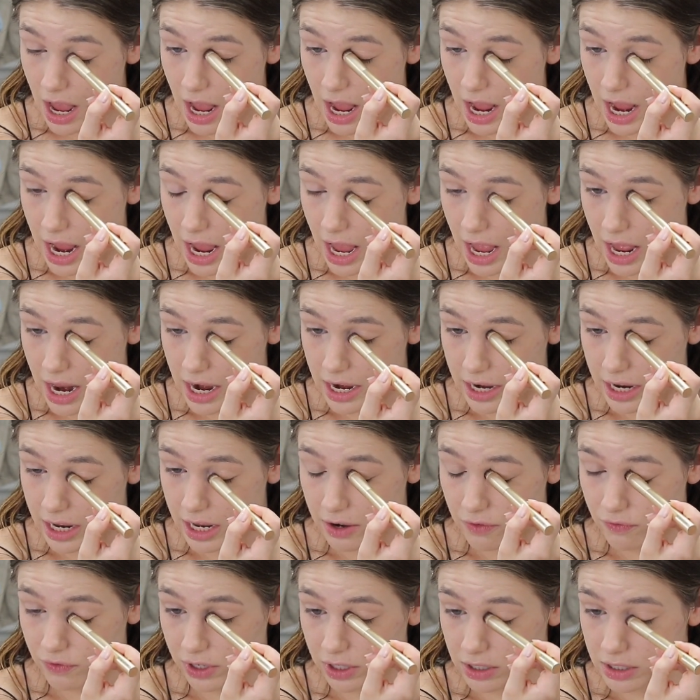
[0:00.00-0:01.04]
And
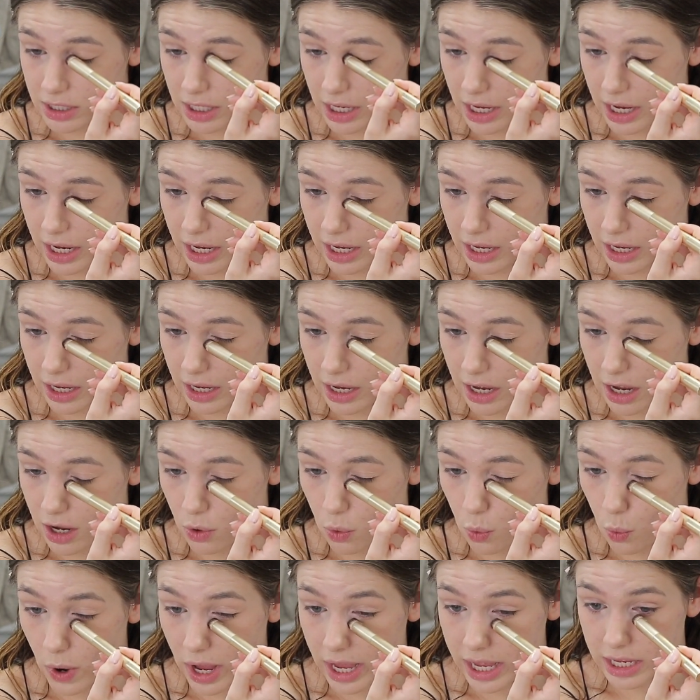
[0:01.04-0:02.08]
it feels like a
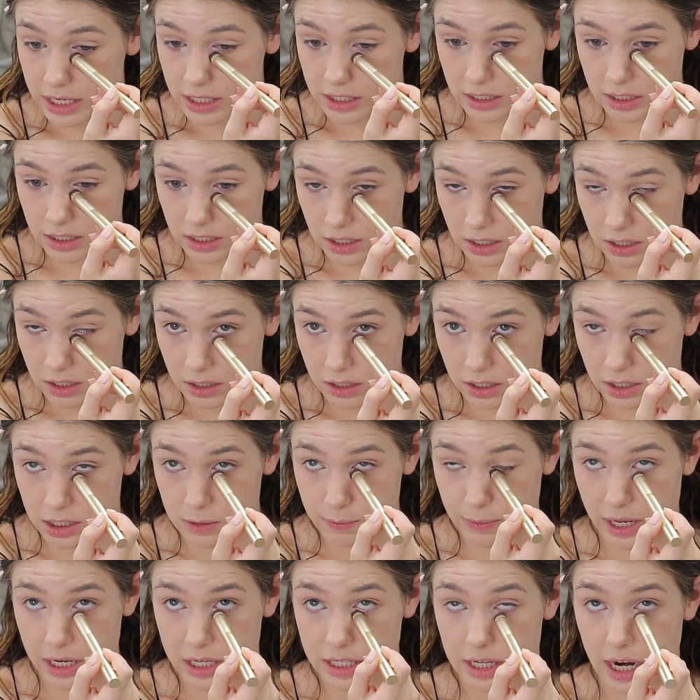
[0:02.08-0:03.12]
waste to
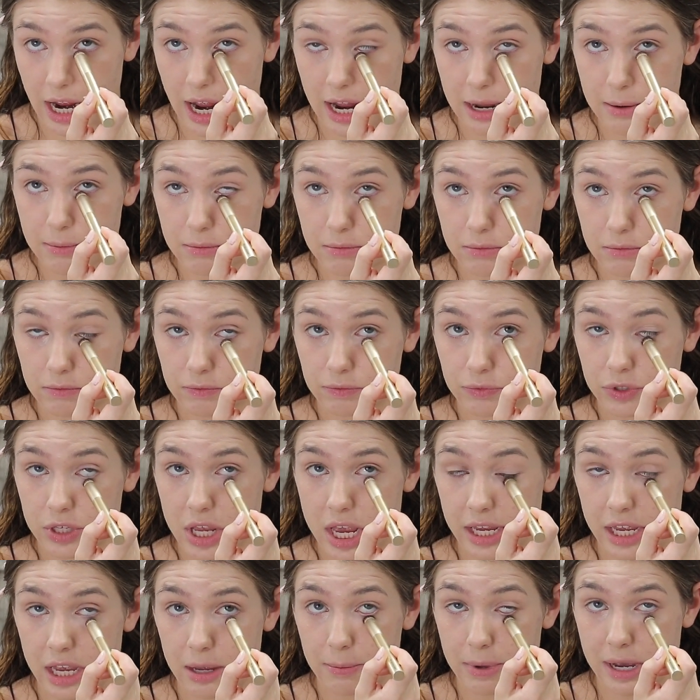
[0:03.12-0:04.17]
spend time
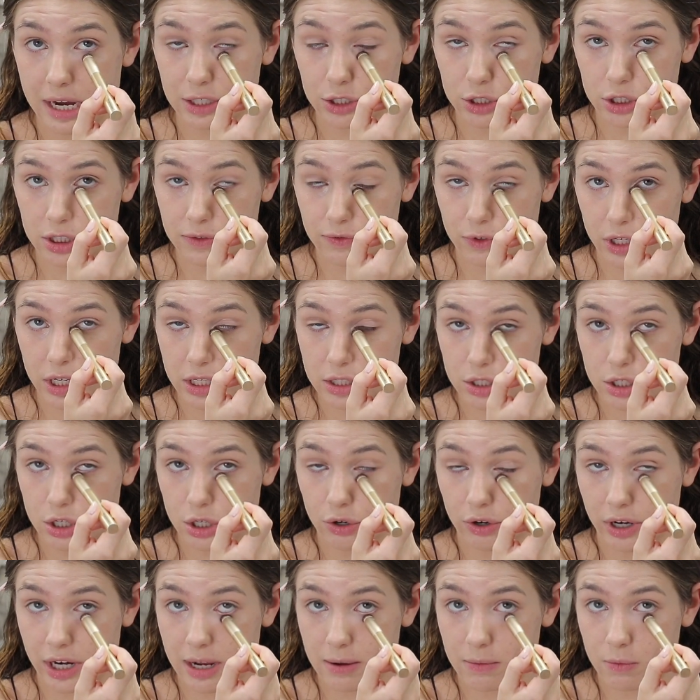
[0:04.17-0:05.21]
taking pictures for
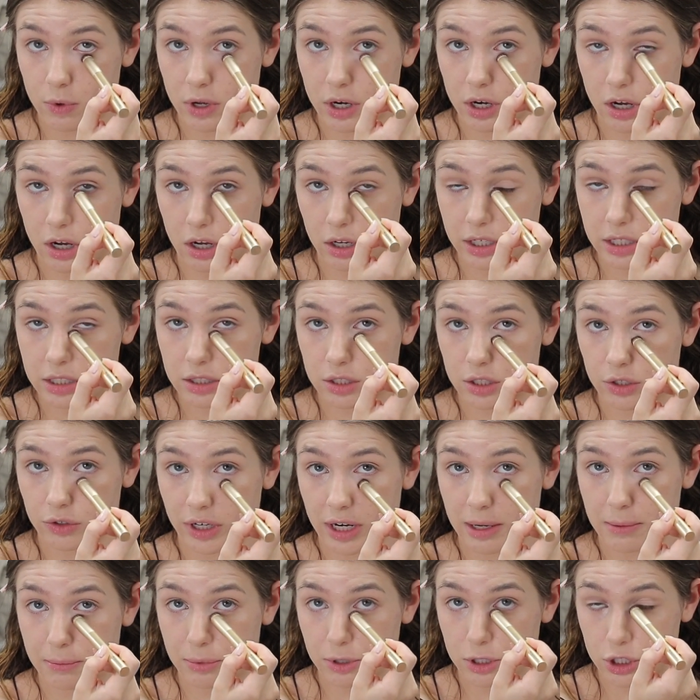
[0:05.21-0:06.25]
Instagram when all
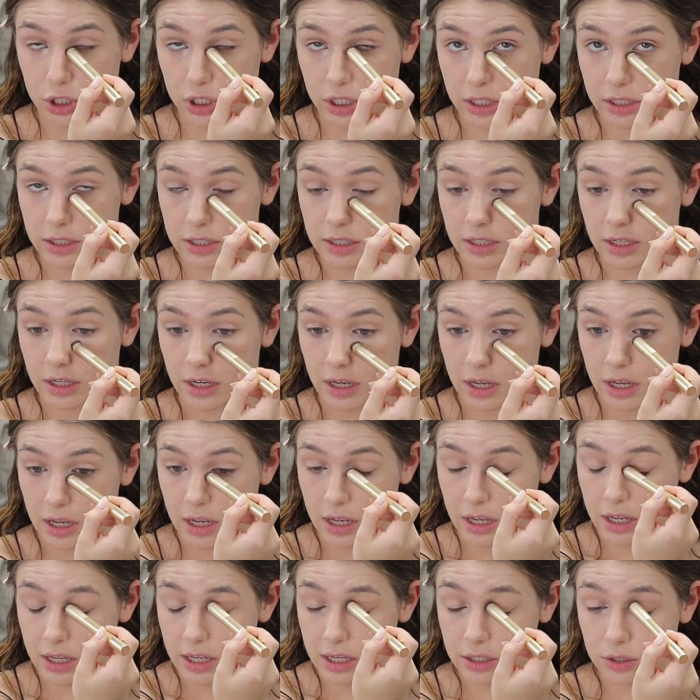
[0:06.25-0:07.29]
Instagram pushes
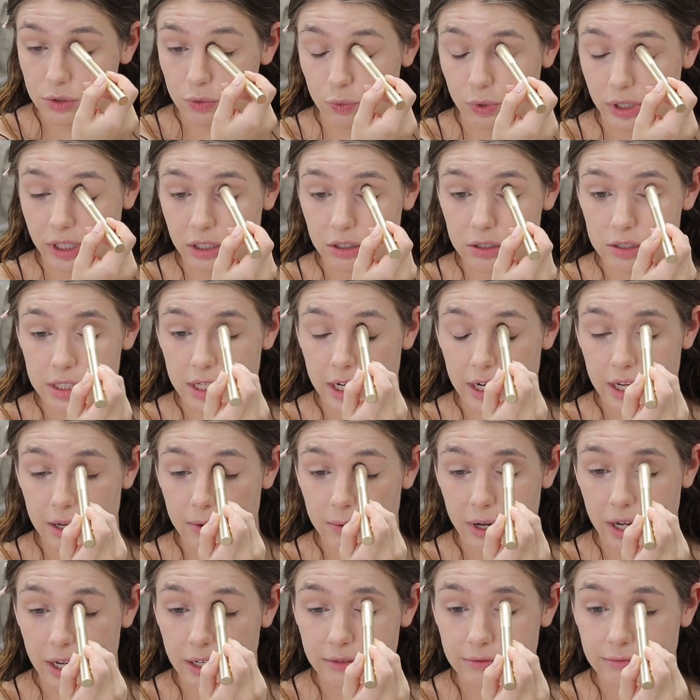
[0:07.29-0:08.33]
is reels
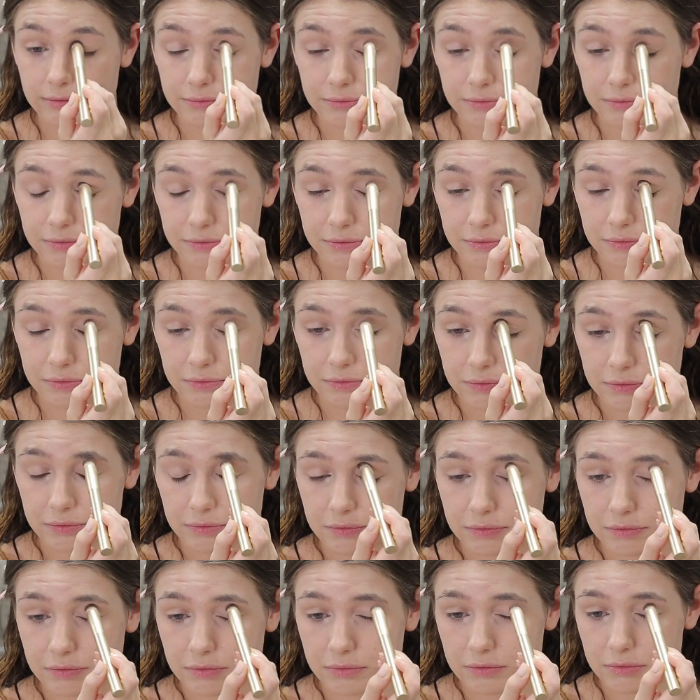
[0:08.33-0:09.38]
anyway. I
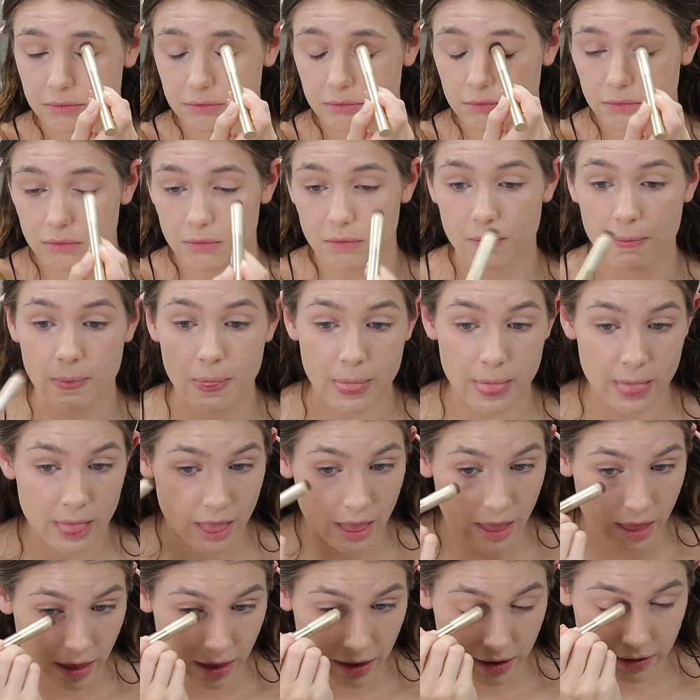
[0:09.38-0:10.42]
have come to the
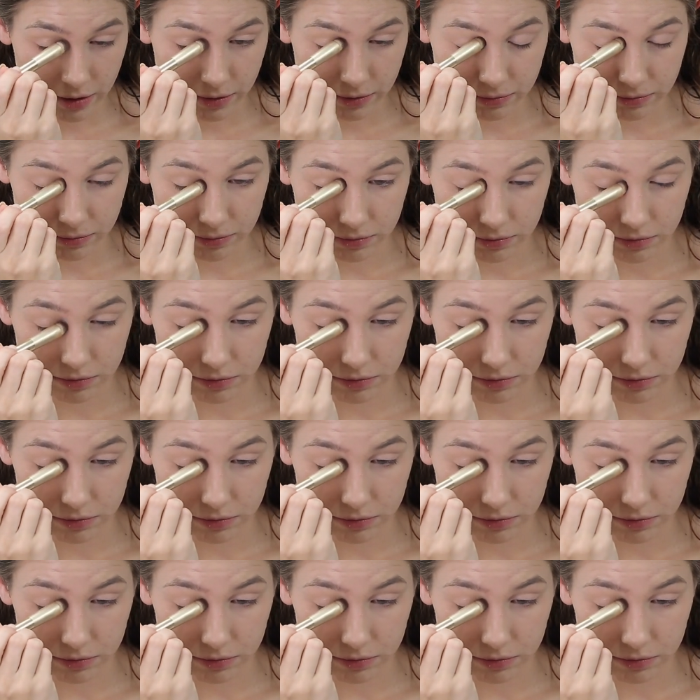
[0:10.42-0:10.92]
conclusion that